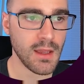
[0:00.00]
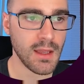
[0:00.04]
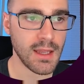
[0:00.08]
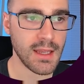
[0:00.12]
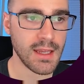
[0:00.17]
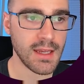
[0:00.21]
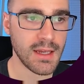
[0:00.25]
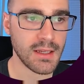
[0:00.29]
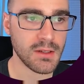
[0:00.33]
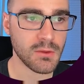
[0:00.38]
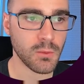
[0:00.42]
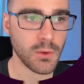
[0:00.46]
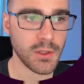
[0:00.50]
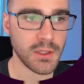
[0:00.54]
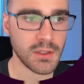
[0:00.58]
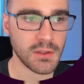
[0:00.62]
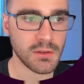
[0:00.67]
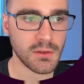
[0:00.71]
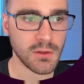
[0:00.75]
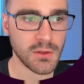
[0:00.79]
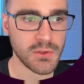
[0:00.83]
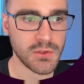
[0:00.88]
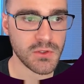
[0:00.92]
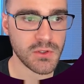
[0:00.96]
and we can
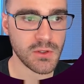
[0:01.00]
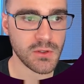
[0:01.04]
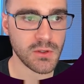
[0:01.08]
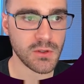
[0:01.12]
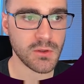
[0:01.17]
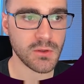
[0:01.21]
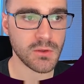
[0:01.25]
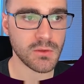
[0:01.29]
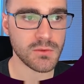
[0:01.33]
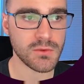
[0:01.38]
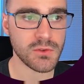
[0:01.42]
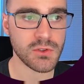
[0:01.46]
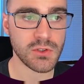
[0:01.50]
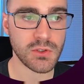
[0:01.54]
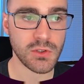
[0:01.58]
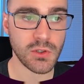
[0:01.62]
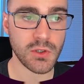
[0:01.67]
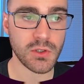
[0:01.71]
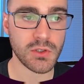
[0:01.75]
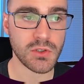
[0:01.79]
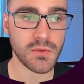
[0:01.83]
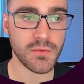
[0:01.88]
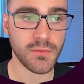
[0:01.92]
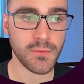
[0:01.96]
also
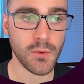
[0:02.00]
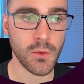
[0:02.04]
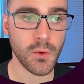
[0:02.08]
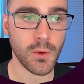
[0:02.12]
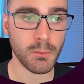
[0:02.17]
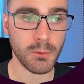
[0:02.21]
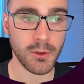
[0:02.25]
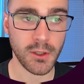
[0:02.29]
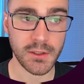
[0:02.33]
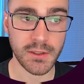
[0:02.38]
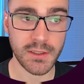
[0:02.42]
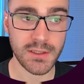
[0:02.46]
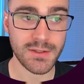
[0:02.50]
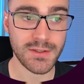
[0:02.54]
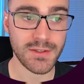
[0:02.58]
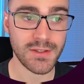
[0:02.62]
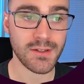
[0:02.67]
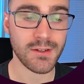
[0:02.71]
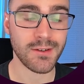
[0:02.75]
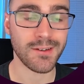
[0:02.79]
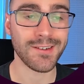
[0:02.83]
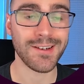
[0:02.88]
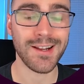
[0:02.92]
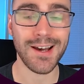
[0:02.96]
search for plugins
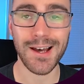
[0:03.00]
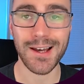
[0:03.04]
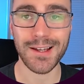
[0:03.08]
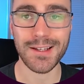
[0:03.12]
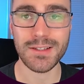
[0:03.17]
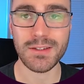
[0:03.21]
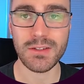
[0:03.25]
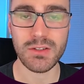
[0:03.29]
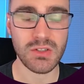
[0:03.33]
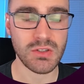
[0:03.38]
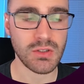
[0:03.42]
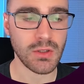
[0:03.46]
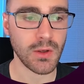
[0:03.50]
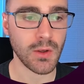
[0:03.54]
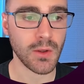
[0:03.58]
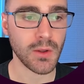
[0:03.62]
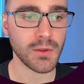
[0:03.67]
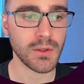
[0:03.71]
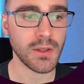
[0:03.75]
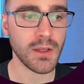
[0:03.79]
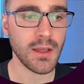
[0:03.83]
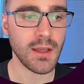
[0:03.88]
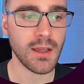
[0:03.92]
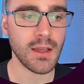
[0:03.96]
that are not
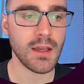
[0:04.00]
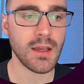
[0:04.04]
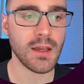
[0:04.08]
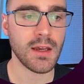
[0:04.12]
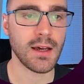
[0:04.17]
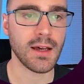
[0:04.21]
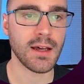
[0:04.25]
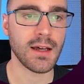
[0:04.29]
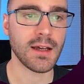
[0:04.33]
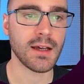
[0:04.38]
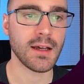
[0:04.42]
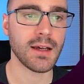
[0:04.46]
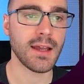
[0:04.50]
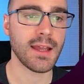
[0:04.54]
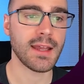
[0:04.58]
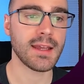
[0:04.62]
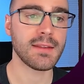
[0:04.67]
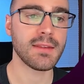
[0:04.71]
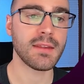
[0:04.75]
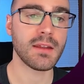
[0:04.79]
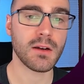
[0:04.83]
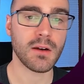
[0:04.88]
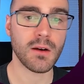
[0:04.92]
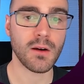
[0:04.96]
installed. Uh,
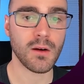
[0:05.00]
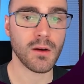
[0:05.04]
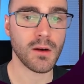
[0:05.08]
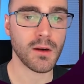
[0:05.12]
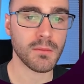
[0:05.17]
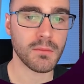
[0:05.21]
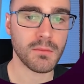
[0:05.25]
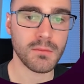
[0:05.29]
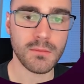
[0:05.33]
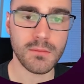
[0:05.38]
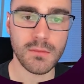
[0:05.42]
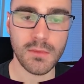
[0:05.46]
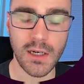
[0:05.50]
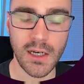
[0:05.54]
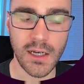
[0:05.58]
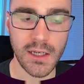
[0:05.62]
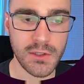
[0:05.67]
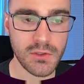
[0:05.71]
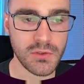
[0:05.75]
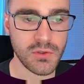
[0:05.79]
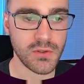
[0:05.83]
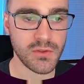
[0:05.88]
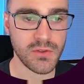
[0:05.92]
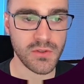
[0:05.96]
and there are
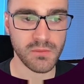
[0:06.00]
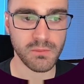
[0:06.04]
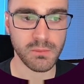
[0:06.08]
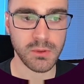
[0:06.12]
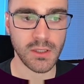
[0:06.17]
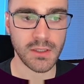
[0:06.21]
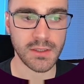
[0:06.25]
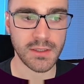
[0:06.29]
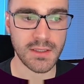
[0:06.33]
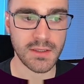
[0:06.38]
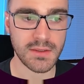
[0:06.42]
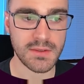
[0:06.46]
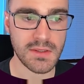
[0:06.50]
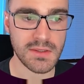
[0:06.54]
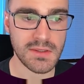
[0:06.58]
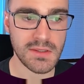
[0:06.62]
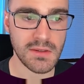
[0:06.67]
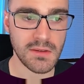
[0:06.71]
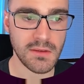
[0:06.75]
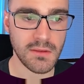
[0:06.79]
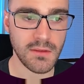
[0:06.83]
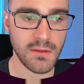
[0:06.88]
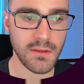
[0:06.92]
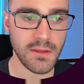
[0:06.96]
hundreds of plugins
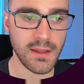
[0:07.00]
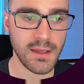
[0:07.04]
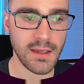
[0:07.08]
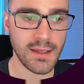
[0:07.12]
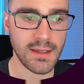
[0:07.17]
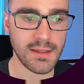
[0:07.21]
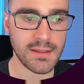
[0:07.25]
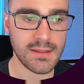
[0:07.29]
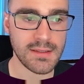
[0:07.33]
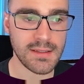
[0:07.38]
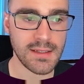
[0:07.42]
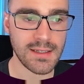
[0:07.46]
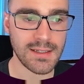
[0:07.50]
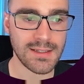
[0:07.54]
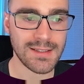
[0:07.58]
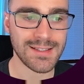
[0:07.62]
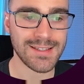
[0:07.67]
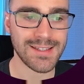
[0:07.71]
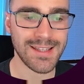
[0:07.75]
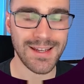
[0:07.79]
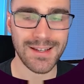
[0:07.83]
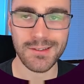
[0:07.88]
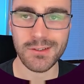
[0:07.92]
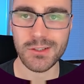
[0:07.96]
that
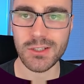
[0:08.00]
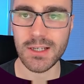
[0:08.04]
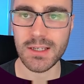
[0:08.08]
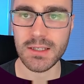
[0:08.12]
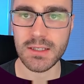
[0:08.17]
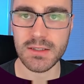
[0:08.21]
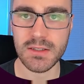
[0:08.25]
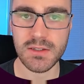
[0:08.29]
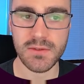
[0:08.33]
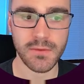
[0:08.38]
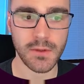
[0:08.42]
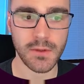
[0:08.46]
extend Jenkins